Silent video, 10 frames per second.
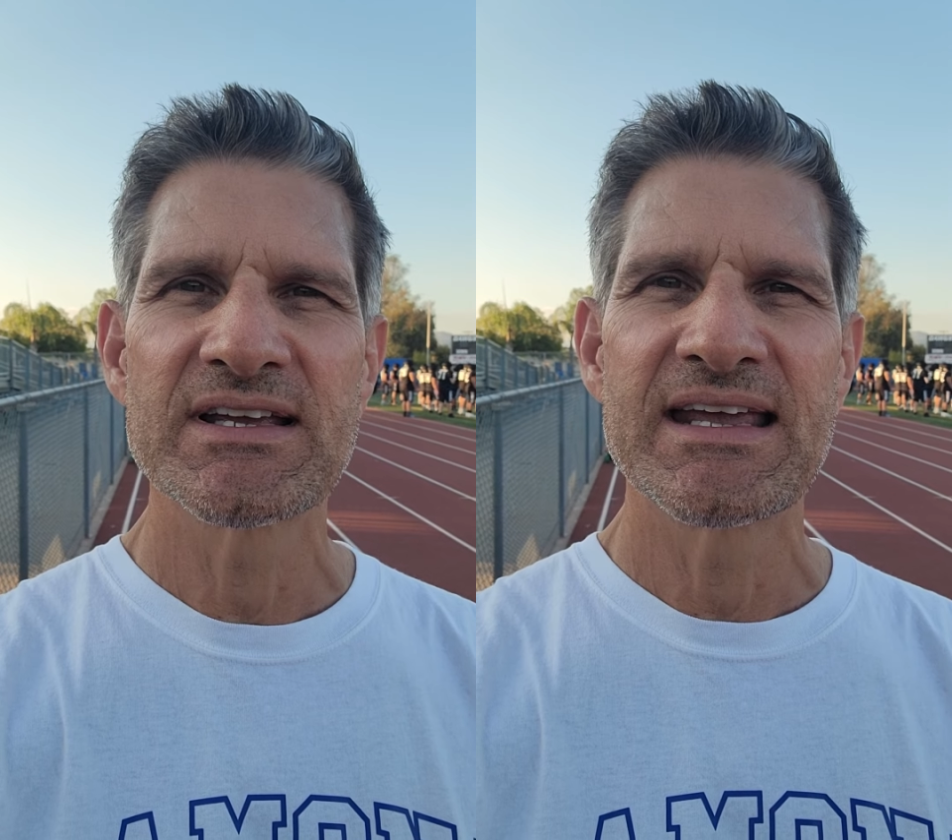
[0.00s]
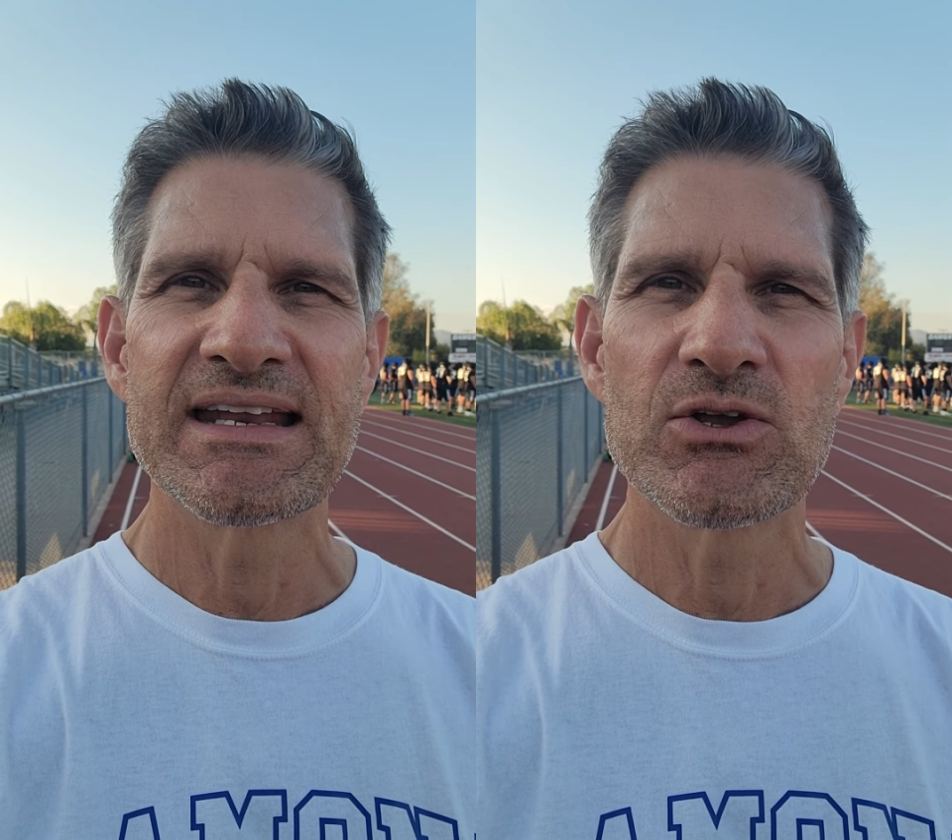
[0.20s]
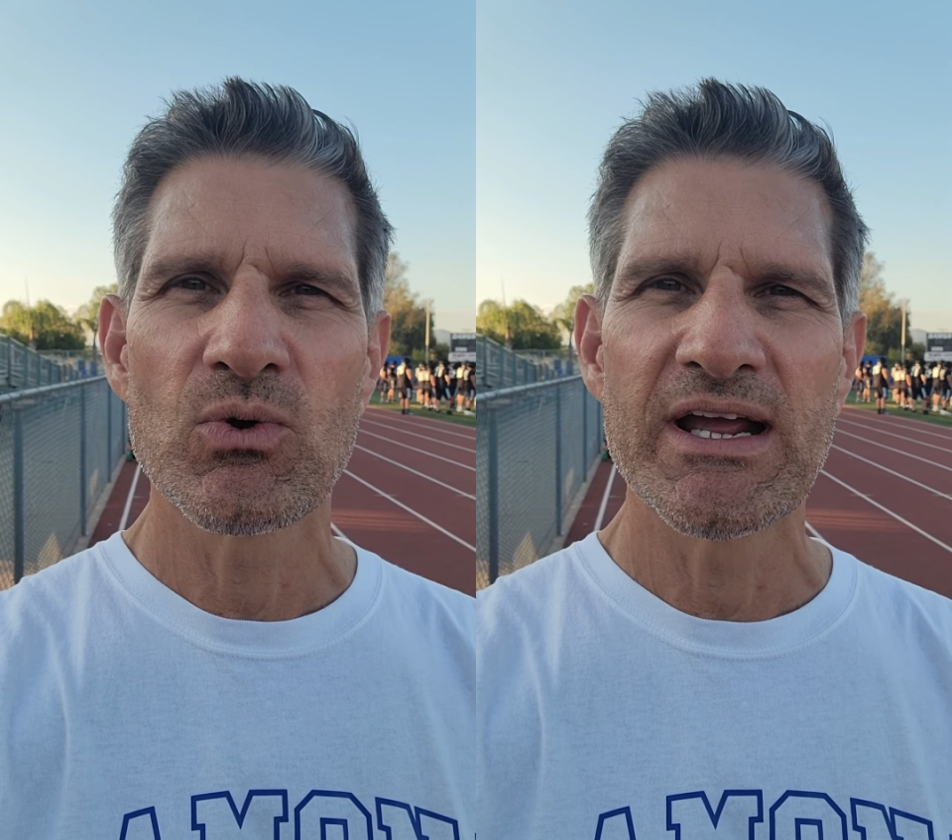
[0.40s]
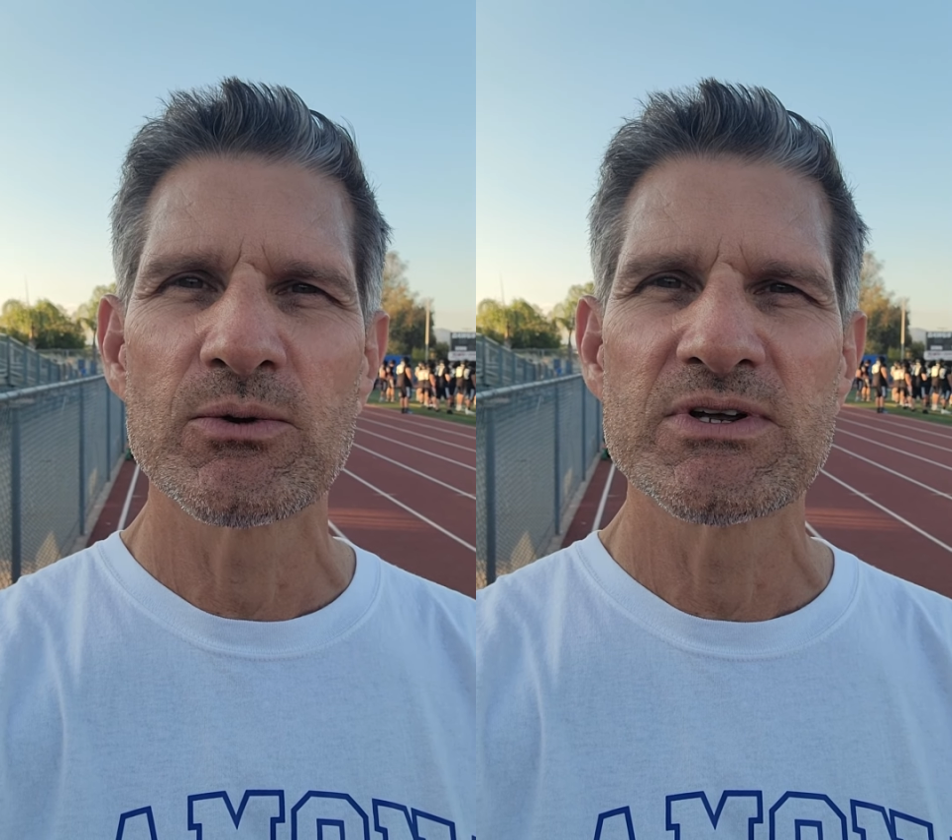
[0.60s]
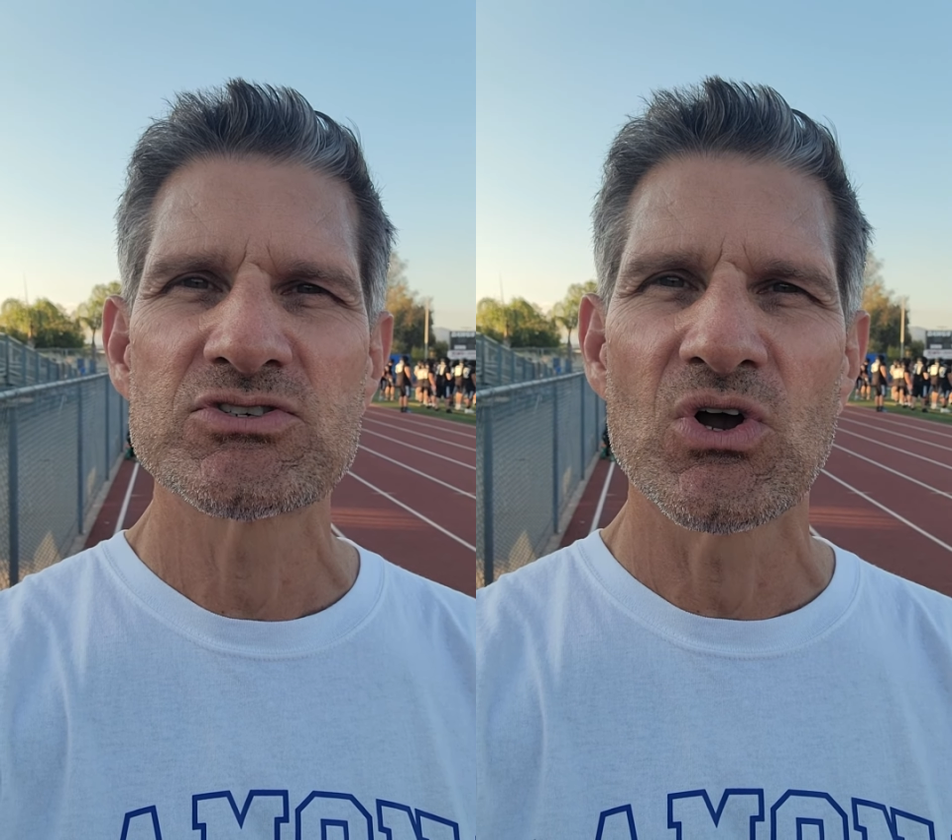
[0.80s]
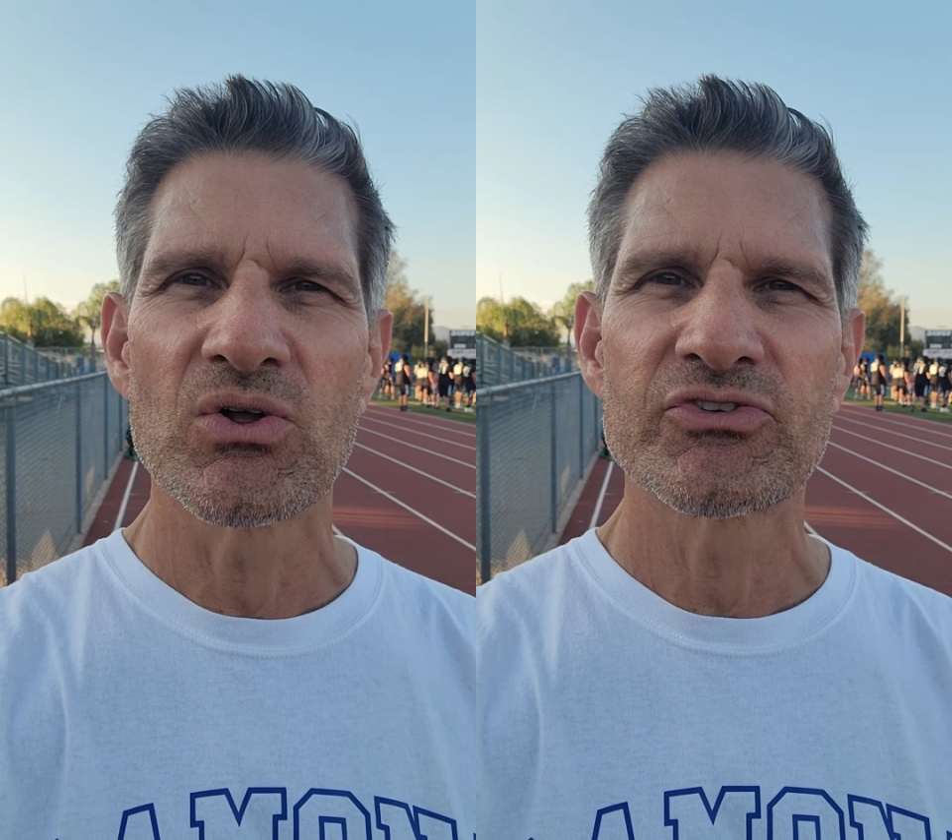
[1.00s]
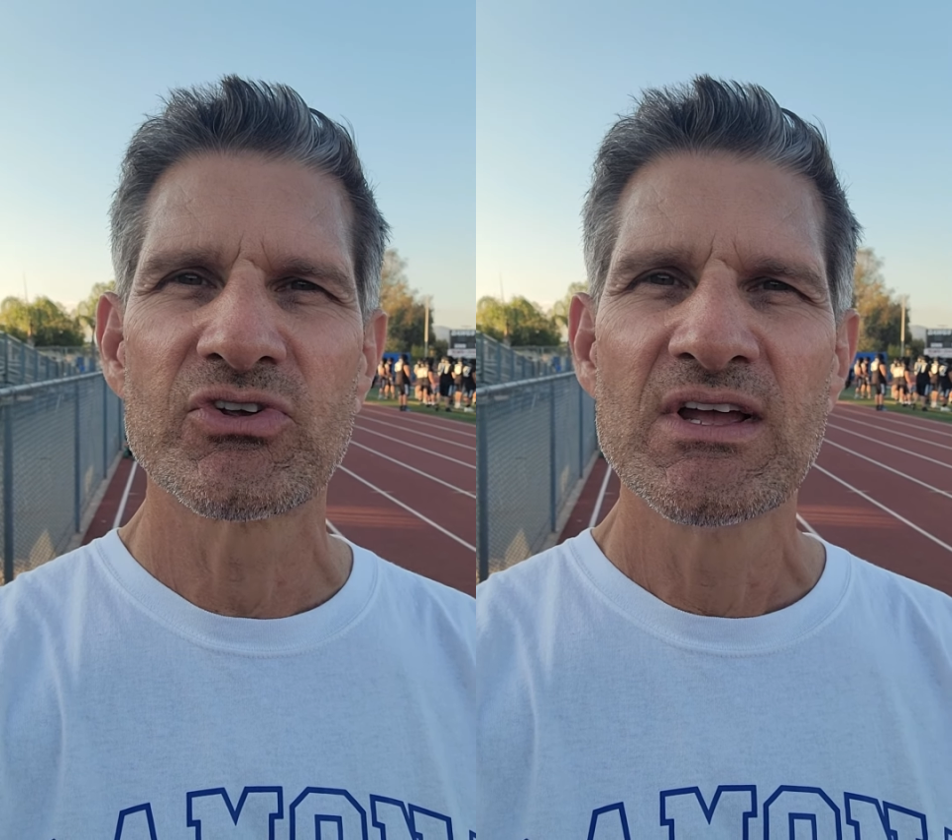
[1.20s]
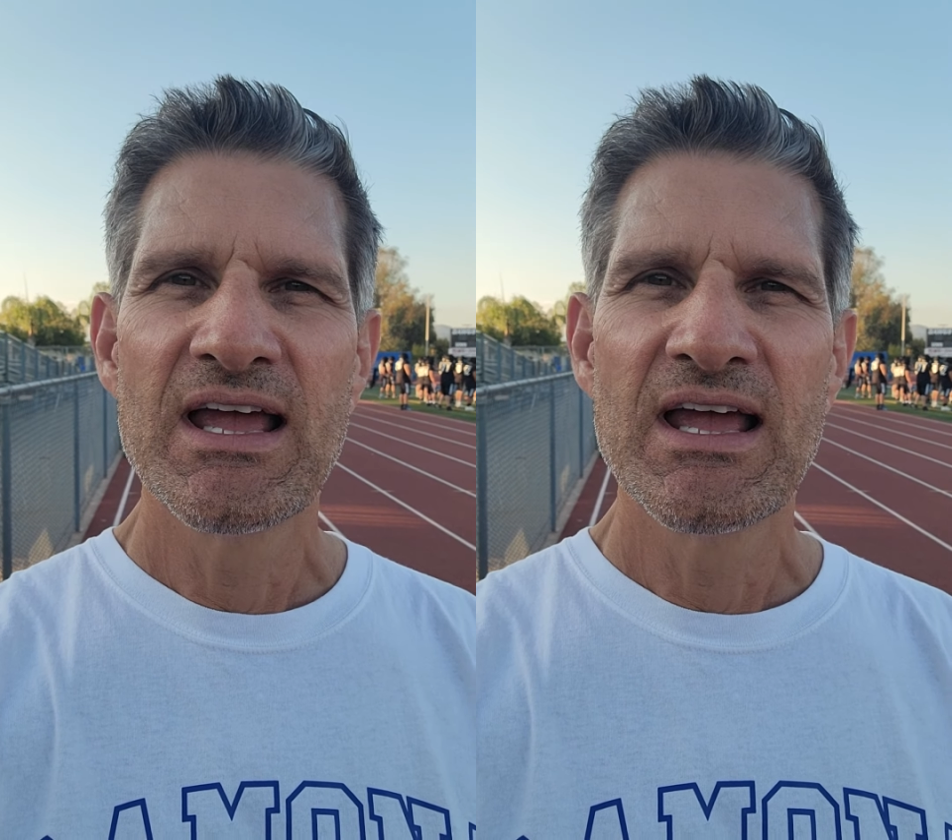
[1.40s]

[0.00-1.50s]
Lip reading: getting greater results.